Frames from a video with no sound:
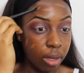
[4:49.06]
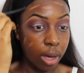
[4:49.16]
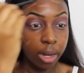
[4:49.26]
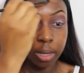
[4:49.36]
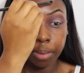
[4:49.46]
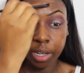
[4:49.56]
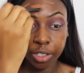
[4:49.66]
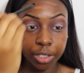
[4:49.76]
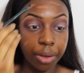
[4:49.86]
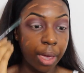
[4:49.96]
Colour match
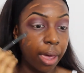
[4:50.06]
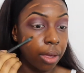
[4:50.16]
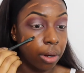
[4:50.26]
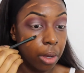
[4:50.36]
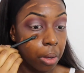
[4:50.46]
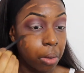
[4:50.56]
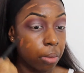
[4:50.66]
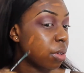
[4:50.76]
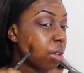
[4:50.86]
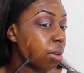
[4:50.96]
is okay, you know.
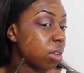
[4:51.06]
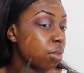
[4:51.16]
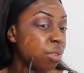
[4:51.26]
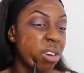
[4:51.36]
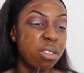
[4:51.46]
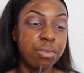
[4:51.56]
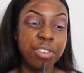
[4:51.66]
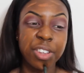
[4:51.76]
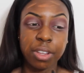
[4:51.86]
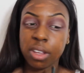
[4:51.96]
It's only
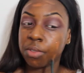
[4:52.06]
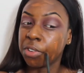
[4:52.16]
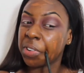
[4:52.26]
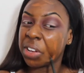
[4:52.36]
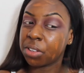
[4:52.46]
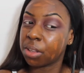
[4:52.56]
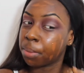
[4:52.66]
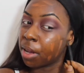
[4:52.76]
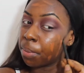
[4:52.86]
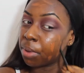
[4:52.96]
recently I've realised it
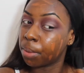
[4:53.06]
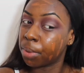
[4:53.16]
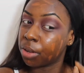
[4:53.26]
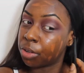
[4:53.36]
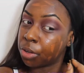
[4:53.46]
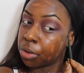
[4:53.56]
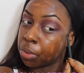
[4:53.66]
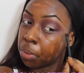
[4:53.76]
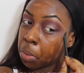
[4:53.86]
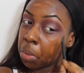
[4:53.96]
might be a bit too